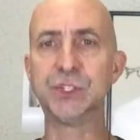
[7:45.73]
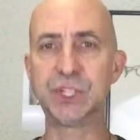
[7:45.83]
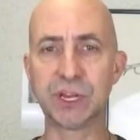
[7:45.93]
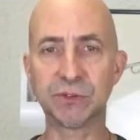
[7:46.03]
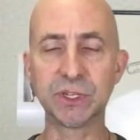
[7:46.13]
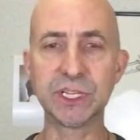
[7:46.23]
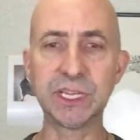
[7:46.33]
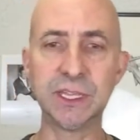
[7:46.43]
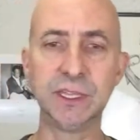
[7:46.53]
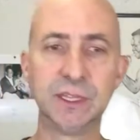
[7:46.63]

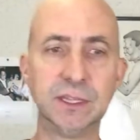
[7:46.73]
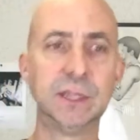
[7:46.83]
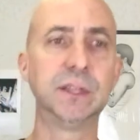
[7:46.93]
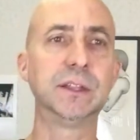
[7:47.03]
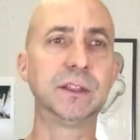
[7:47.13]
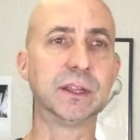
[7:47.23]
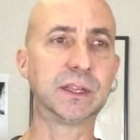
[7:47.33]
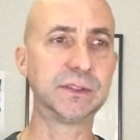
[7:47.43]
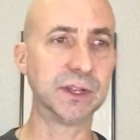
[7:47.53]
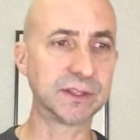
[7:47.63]
Generally,
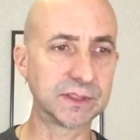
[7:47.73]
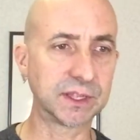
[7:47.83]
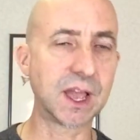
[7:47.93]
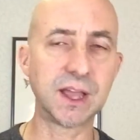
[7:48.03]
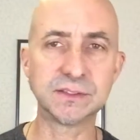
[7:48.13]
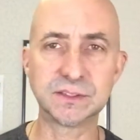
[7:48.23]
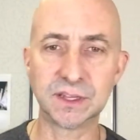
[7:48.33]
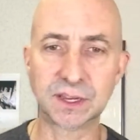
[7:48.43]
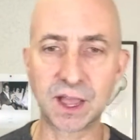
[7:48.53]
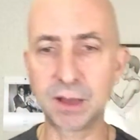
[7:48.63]

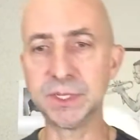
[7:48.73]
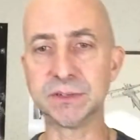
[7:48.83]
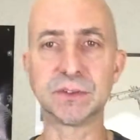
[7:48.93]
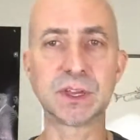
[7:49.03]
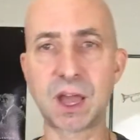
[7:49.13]
the common